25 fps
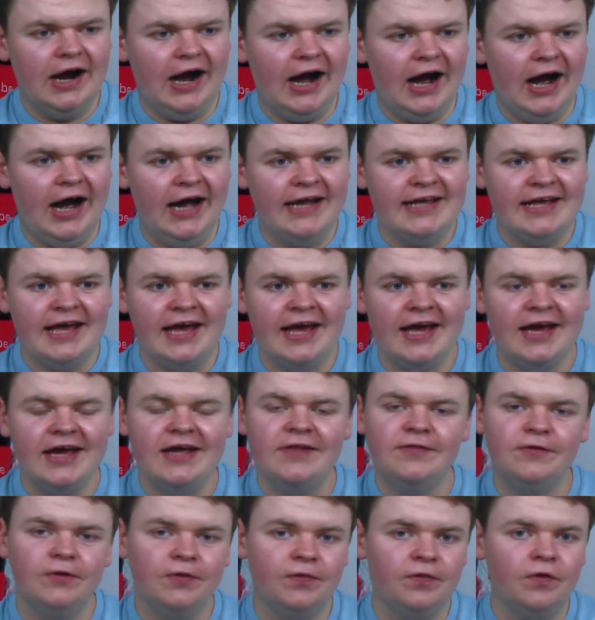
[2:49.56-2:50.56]
I
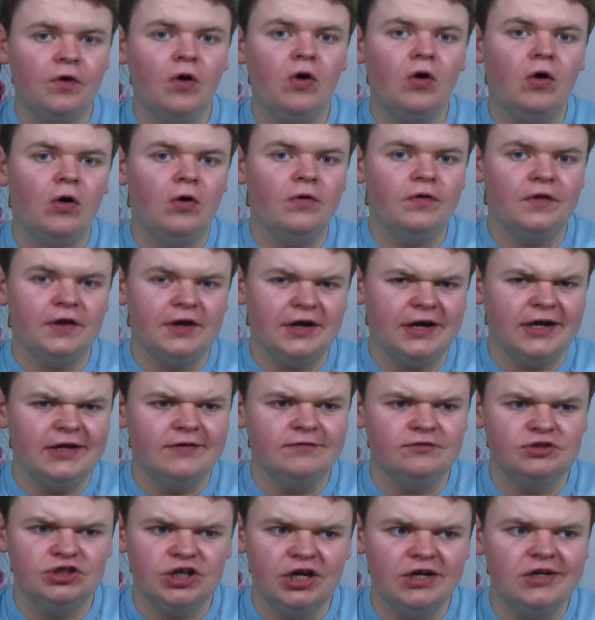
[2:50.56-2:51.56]
hate the thought that I
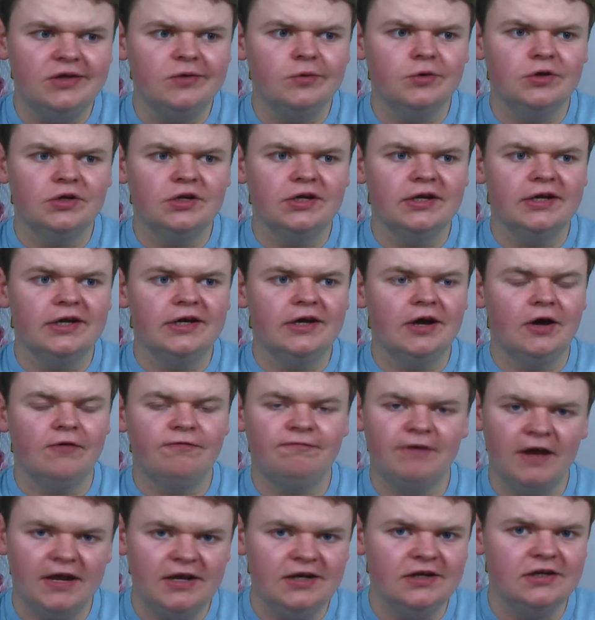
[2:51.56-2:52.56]
have genuinely
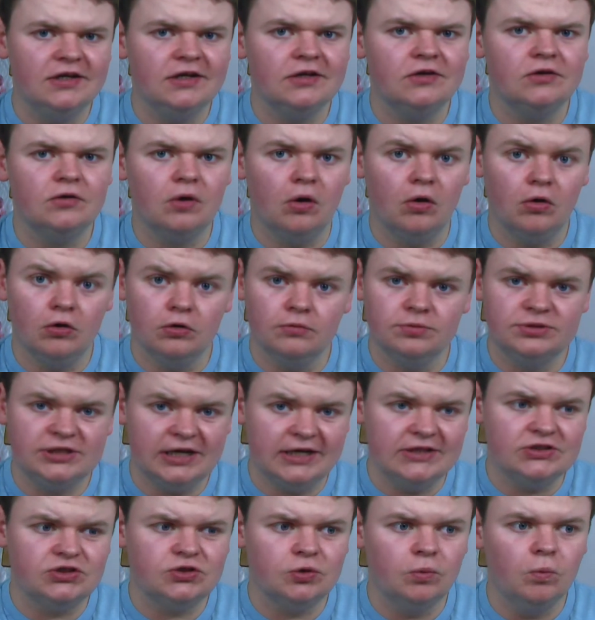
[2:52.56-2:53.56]
offended or
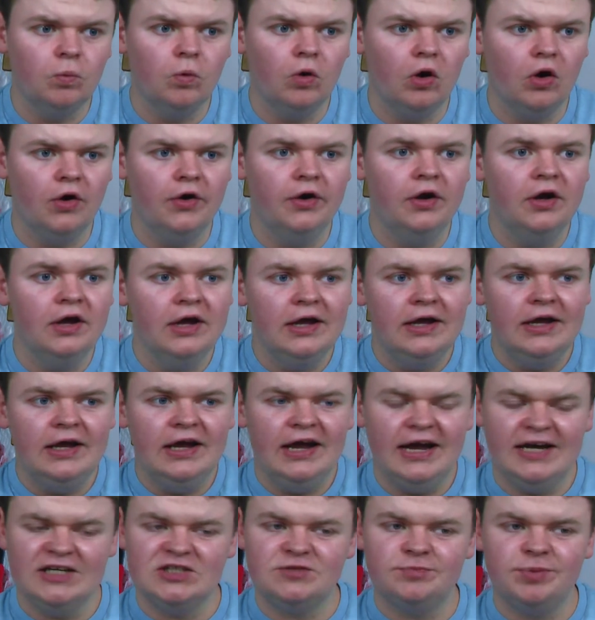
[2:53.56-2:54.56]
upset someone,
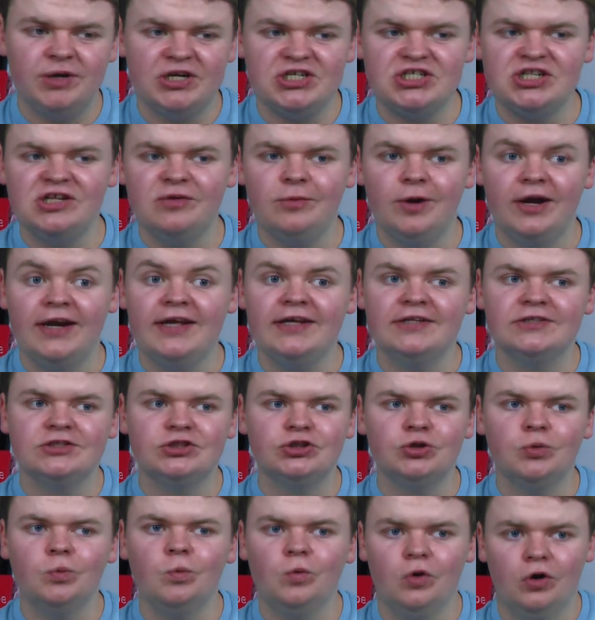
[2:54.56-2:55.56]
especially when it's
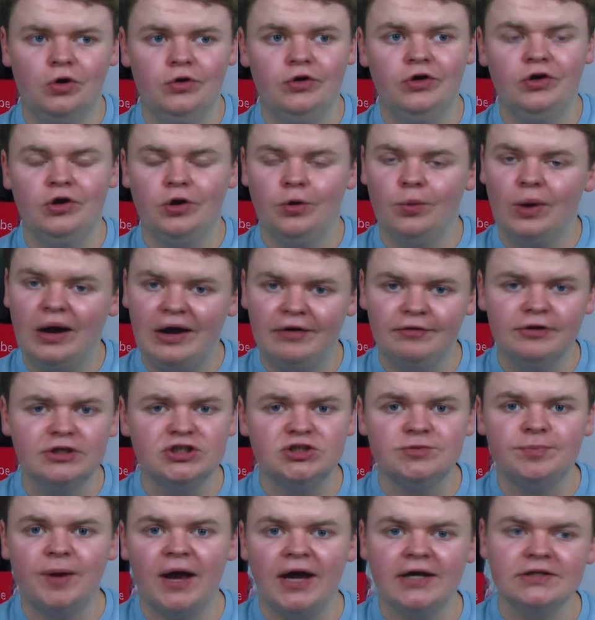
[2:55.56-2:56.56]
someone who I
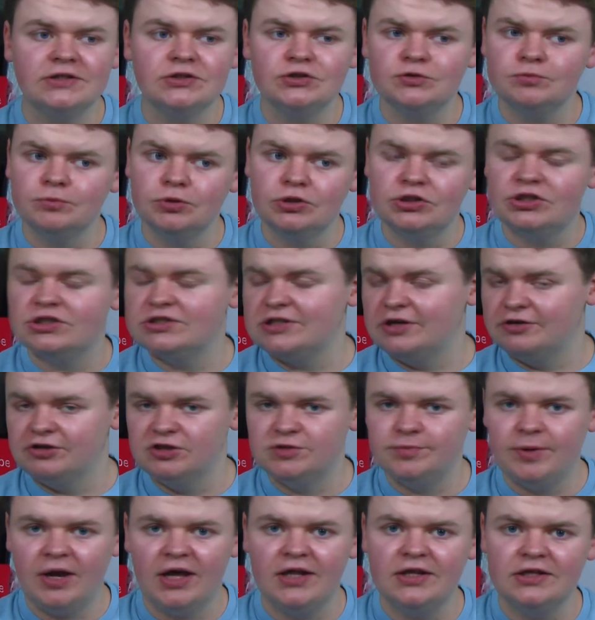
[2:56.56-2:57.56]
respect as much as I
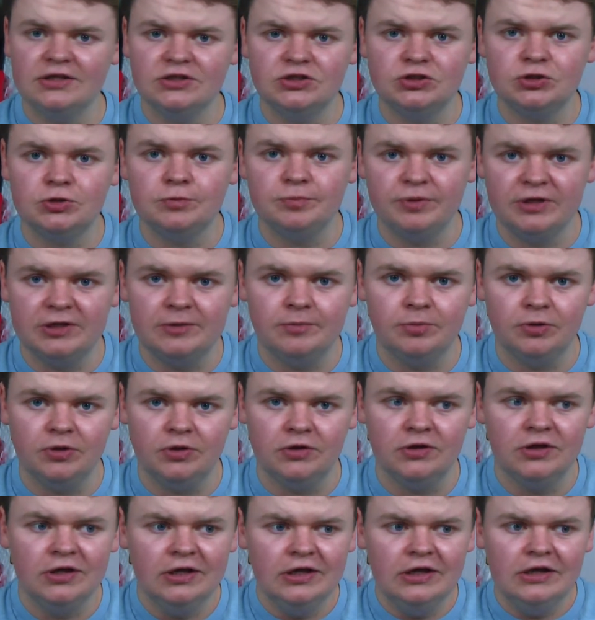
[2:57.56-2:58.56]
respect these two
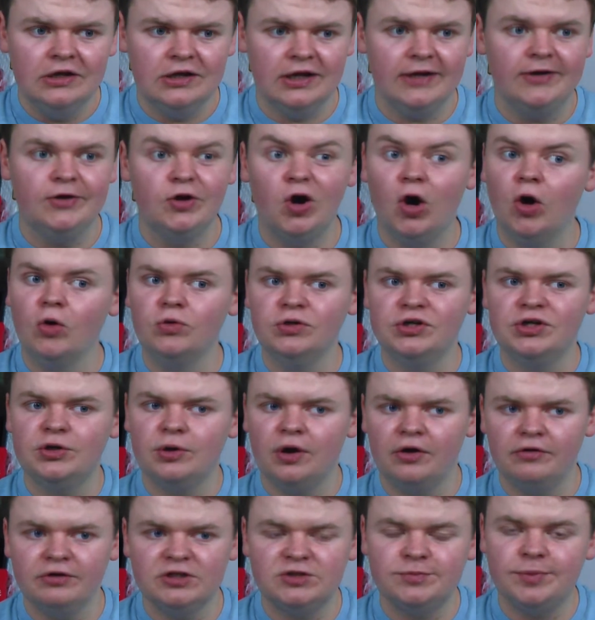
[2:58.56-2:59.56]
people. Like, not only
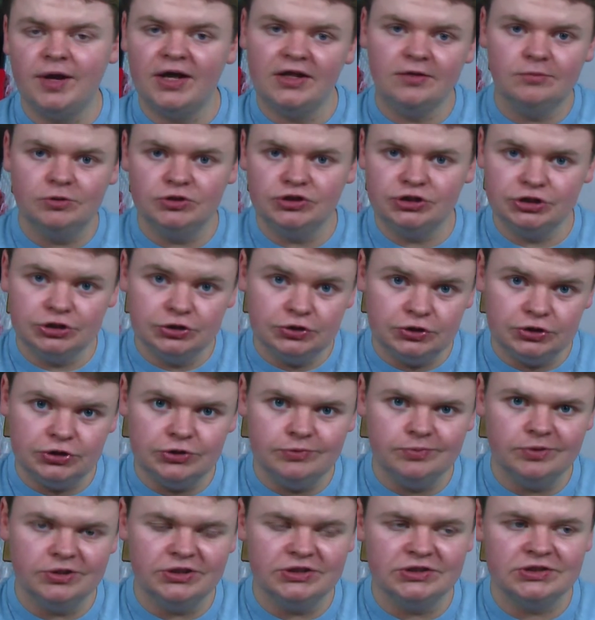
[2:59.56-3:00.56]
do I respect them as
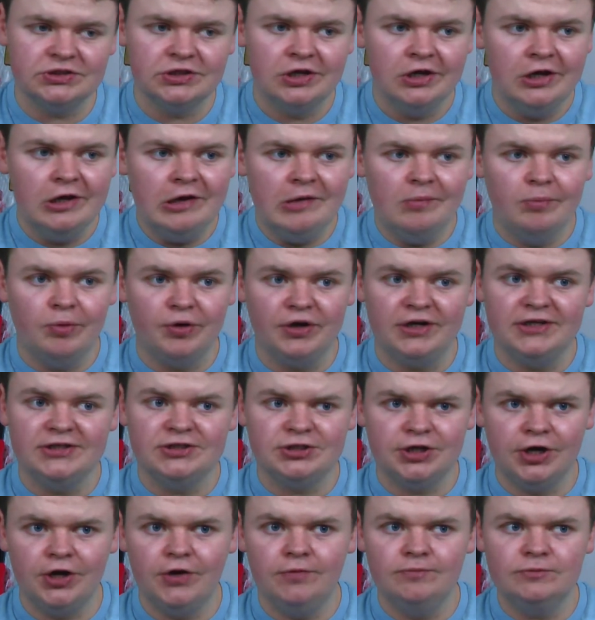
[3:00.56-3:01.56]
YouTubers, but in
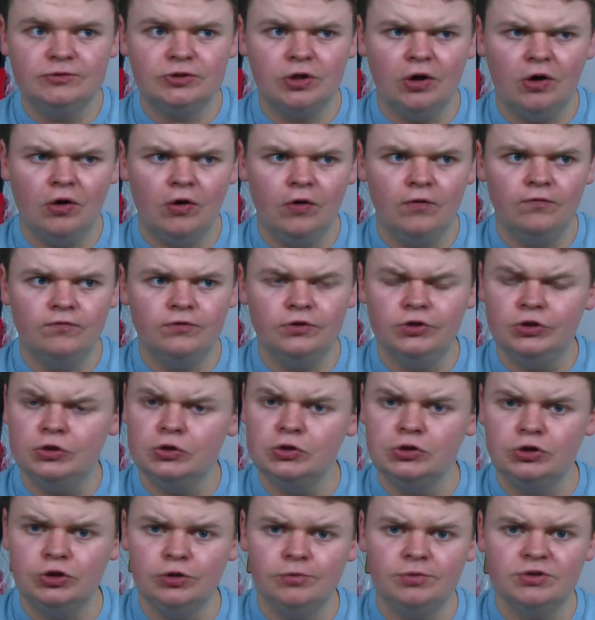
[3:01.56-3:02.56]
terms of
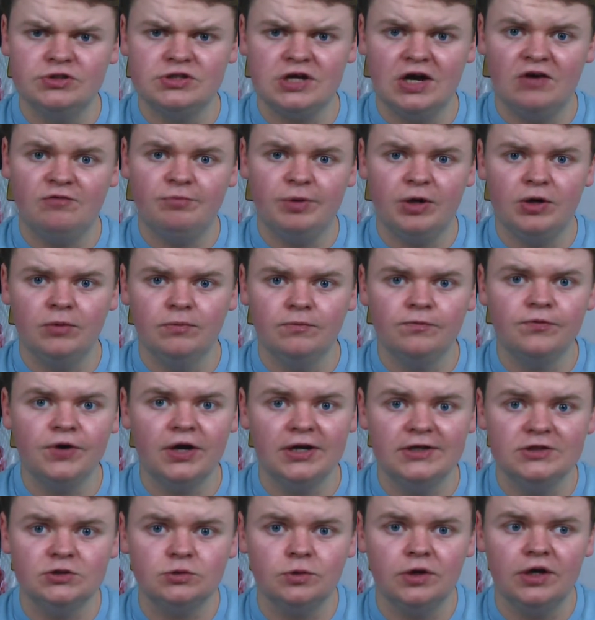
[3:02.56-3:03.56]
YouTubers that I've become
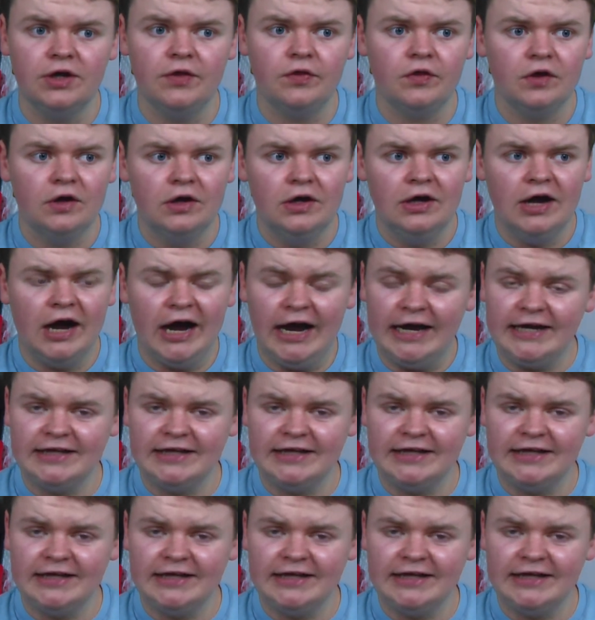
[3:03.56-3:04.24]
friends with, I